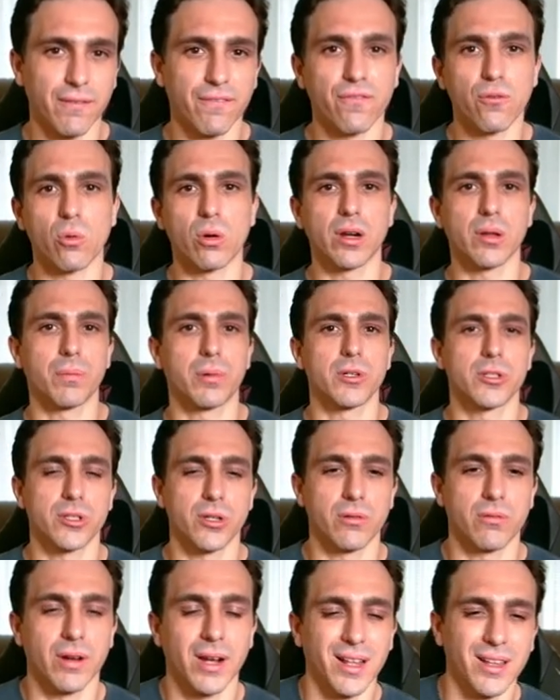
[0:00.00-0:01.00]

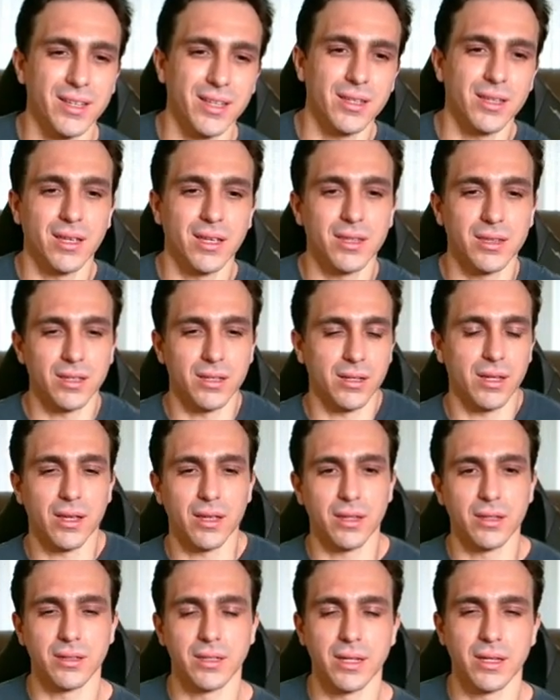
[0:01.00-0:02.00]
40% rally in the
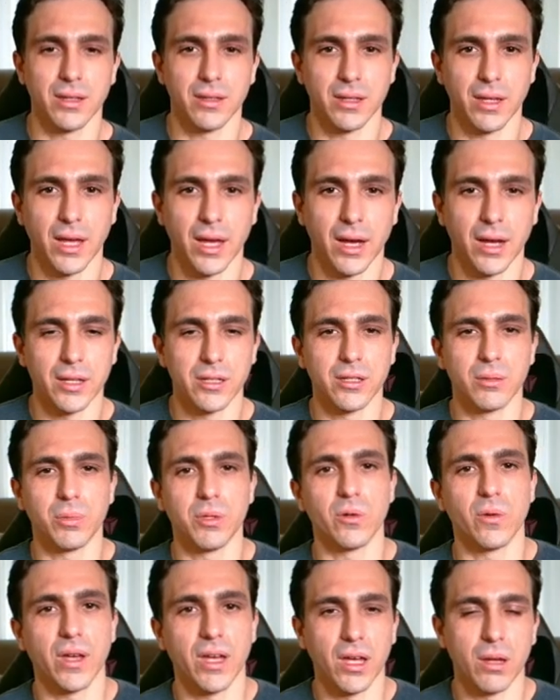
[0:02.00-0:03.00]
in
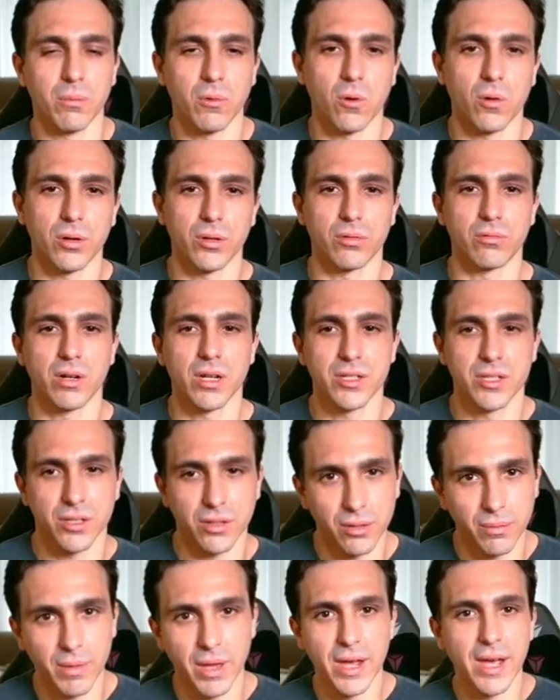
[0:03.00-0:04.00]
IWM or the
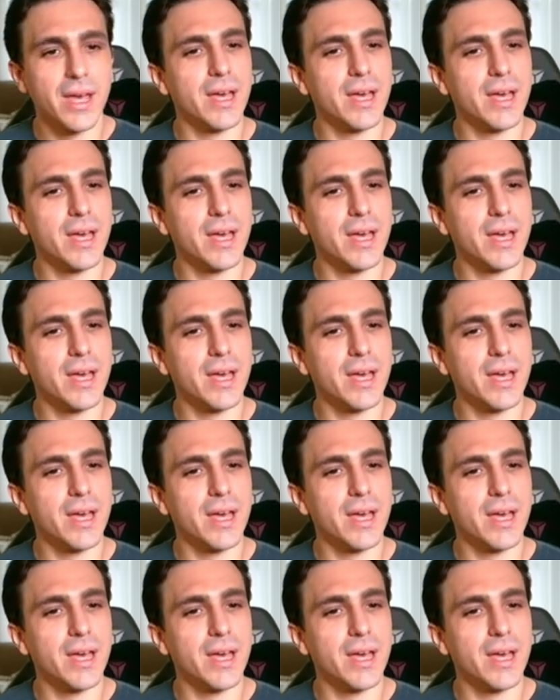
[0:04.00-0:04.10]
Russell.